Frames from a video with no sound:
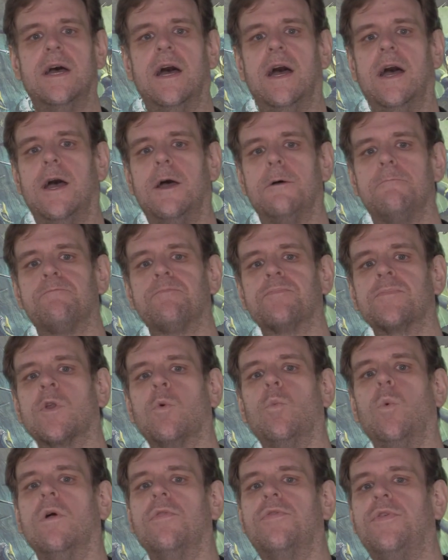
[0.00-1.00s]
Um,
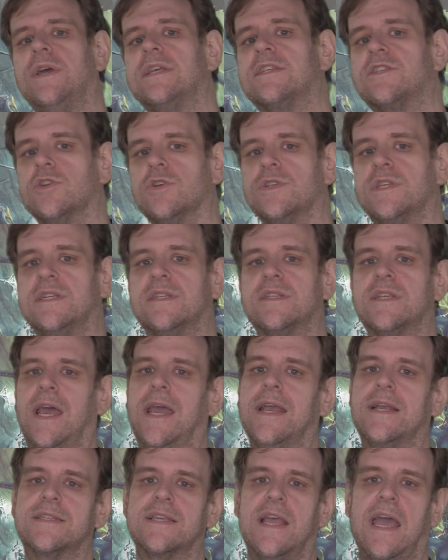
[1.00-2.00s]
what this does is
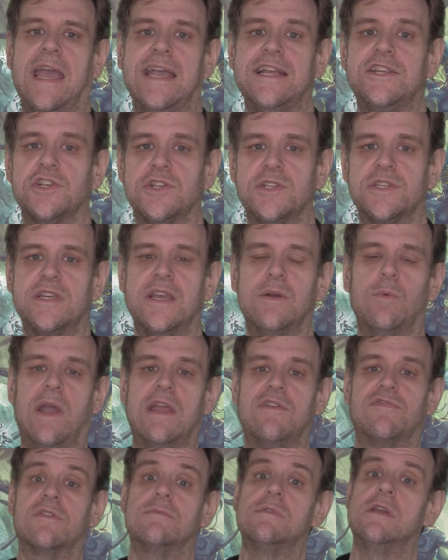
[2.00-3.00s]
takes agency
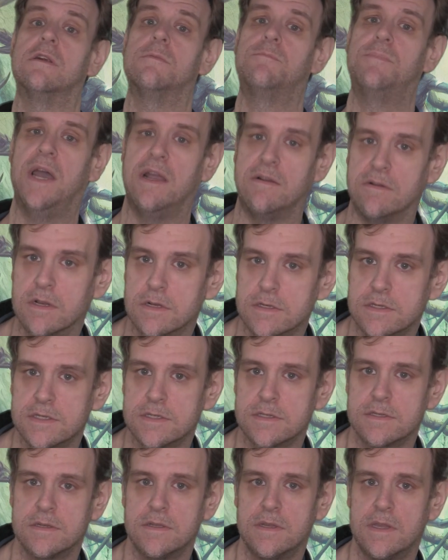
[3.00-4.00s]
away from your
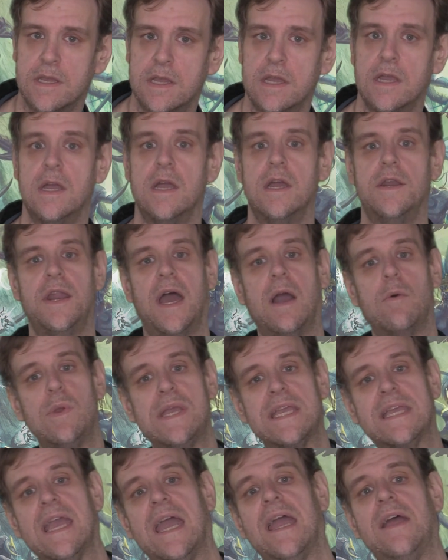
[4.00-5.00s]
opponents. Now,
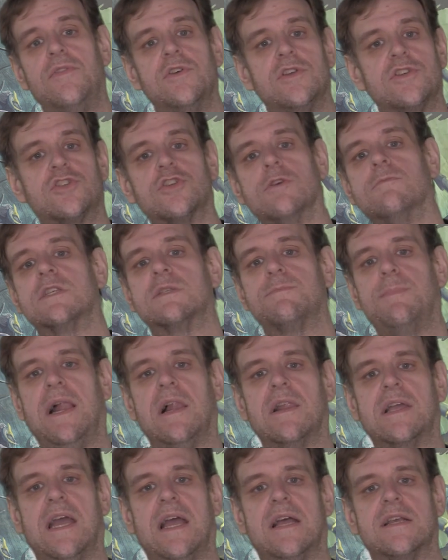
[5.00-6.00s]
we get that some
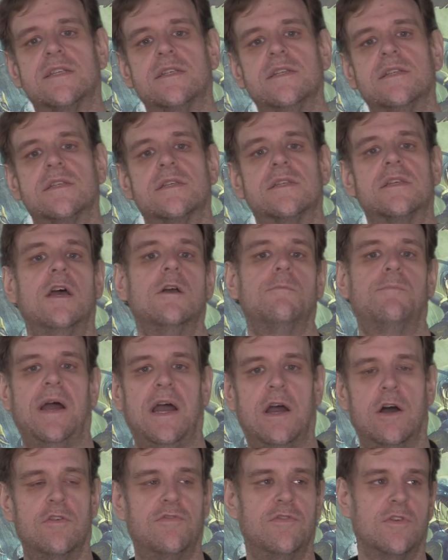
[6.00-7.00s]
spellcasters are so
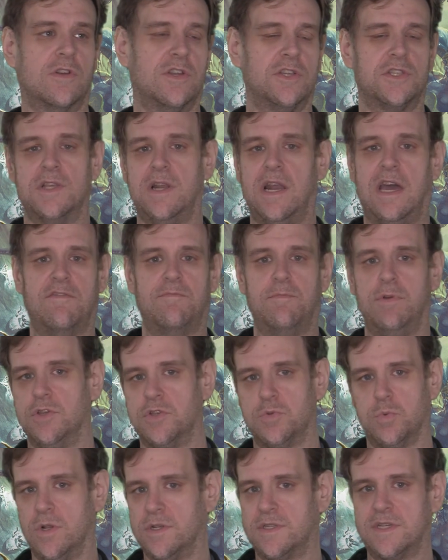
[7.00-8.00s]
powerful because they'll have
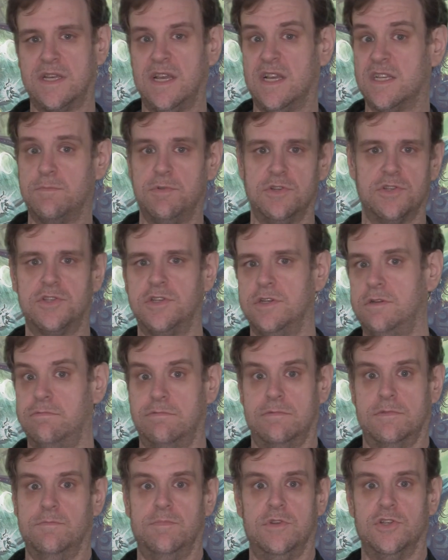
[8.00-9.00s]
plus one to cast, plus two,
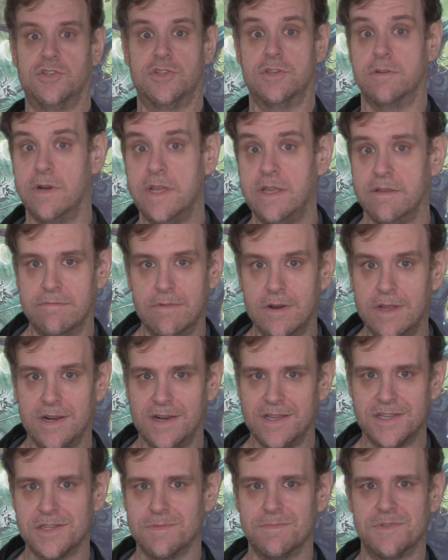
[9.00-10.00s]
plus three,
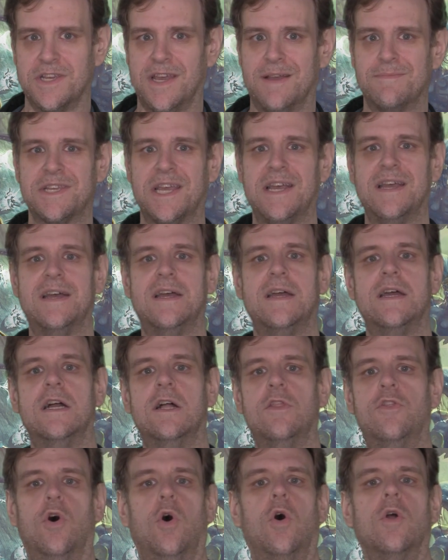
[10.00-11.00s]
really, sometimes,
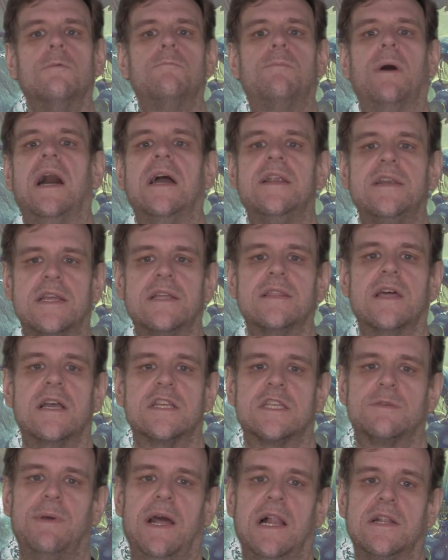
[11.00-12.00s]
that unbinding
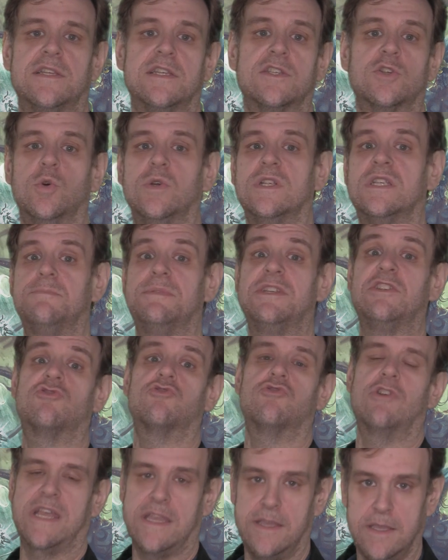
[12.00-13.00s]
their spells is going to be
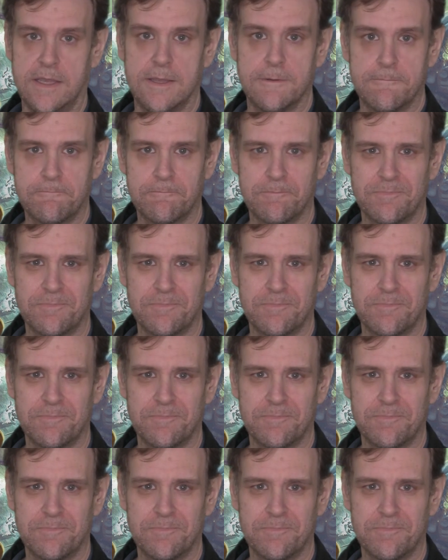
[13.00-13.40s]
tricky.